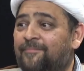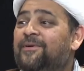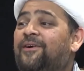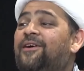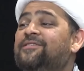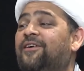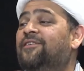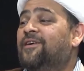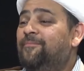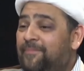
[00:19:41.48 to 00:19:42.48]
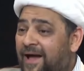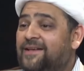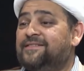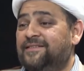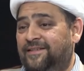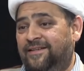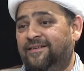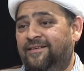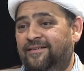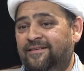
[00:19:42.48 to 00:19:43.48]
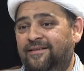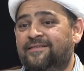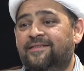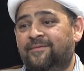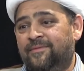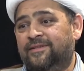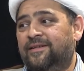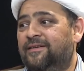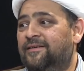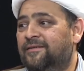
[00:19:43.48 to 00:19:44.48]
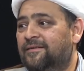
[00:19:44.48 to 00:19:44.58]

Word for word: because our capacity is limited.